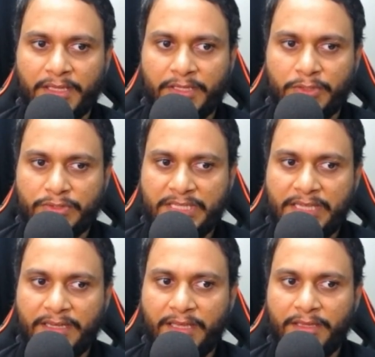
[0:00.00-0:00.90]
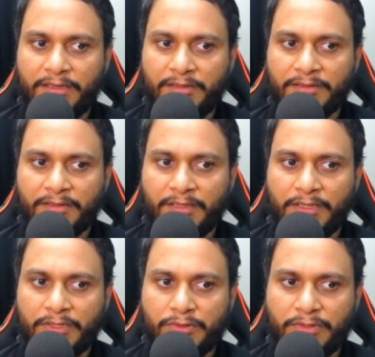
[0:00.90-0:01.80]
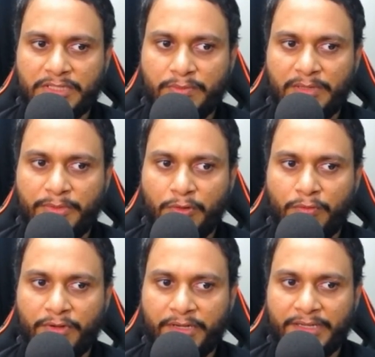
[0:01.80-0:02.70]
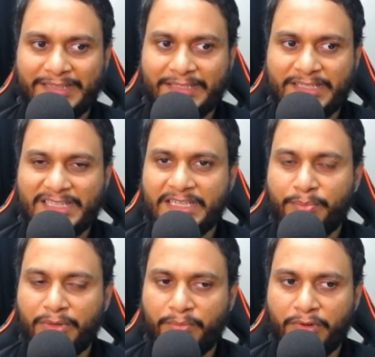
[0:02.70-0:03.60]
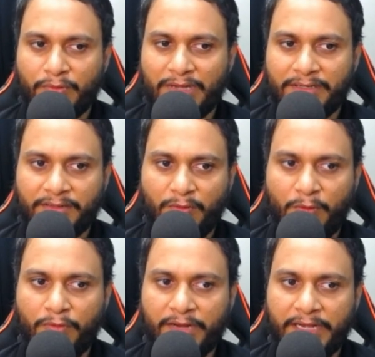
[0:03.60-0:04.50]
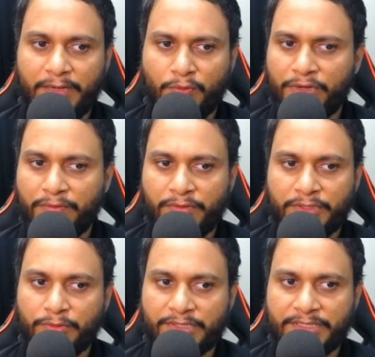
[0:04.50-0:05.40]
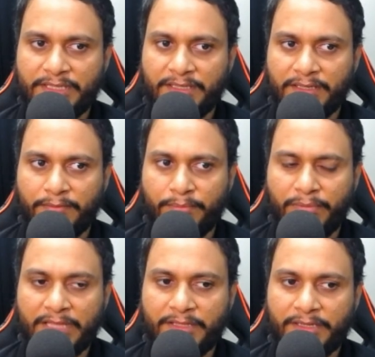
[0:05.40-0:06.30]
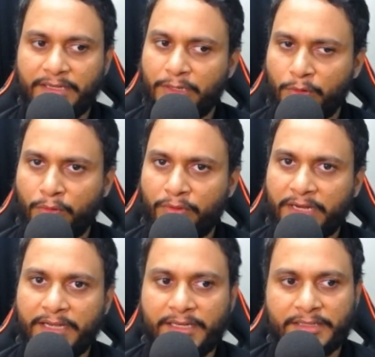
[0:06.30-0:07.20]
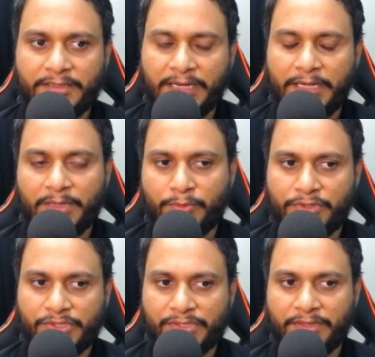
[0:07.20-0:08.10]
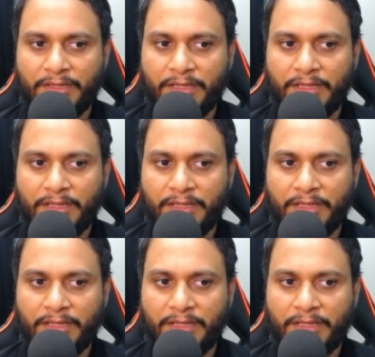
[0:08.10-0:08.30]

You see an A here. So this will be overwritten. This is step number one. Overwrite whatever you are seeing by the reader, overwrite at the writer position.